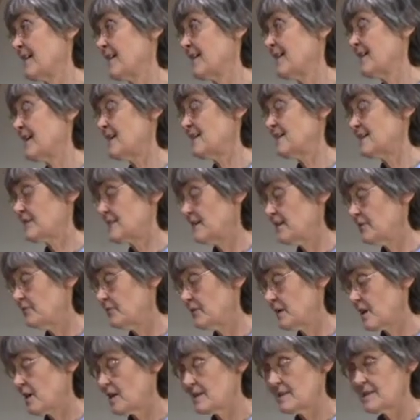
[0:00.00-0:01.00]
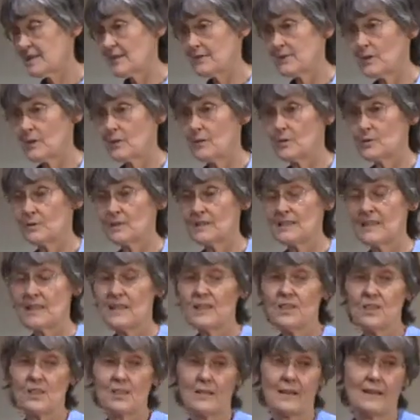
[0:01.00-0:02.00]
that a philosopher called
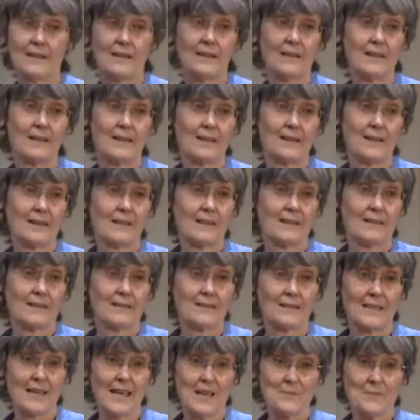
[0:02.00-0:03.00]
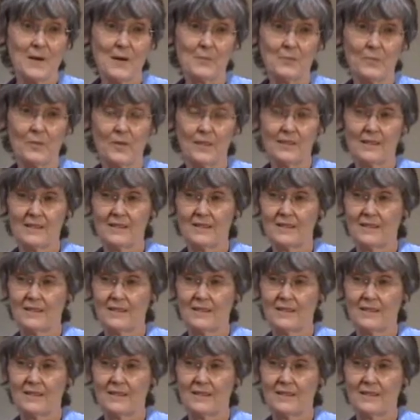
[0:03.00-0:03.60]
Nietzsche came up with.